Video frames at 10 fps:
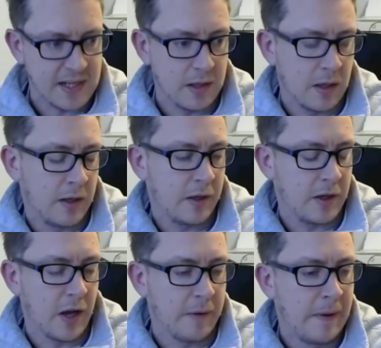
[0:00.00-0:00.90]
that,
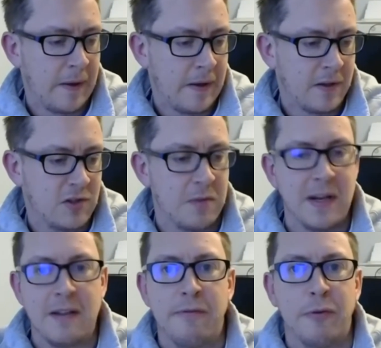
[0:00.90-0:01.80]
you know,
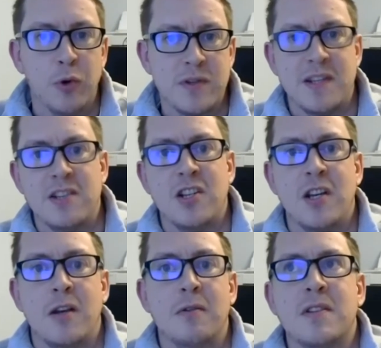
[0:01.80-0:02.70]
Jiminny forces
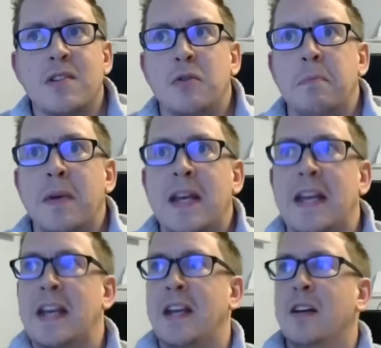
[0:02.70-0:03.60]
you to
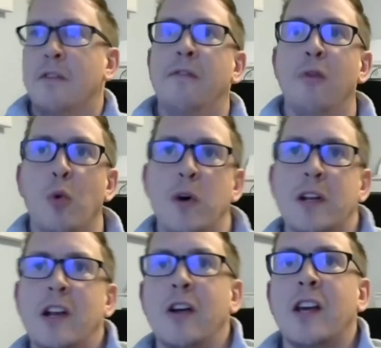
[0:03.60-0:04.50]
be
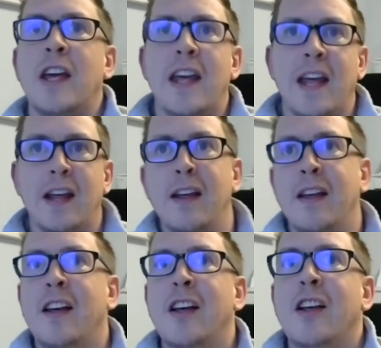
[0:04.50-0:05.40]
forward-looking,
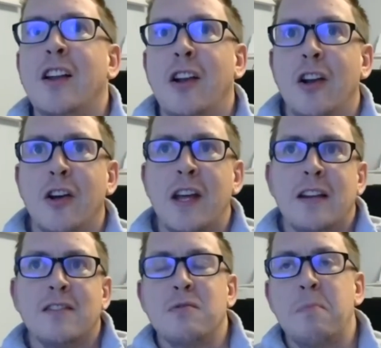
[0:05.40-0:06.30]

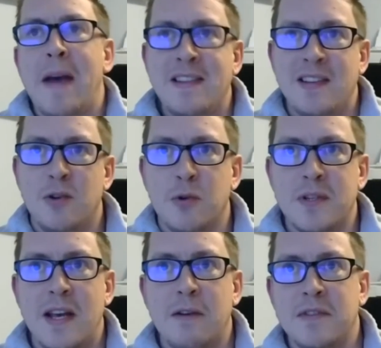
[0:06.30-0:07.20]
looking to better
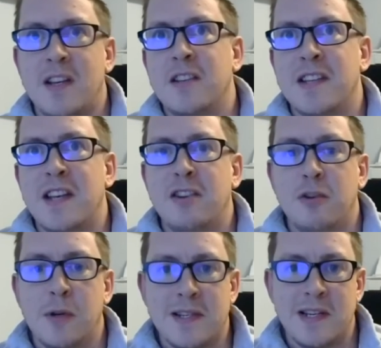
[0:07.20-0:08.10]
yourselves
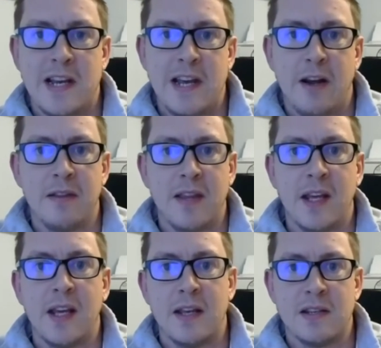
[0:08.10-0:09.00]
continuously, and I
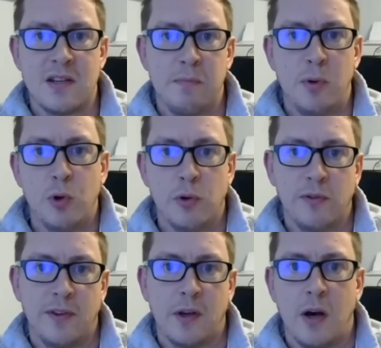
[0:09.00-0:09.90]
think it
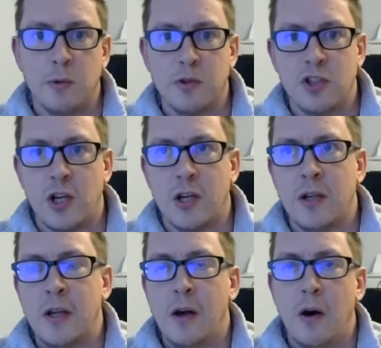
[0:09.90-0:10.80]
supports a culture
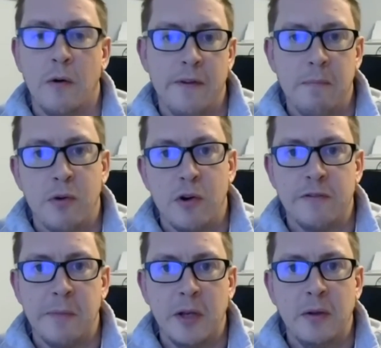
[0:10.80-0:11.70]
of
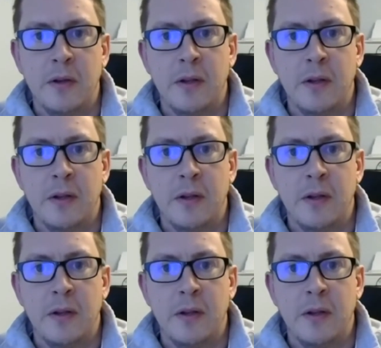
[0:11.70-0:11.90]
improvement.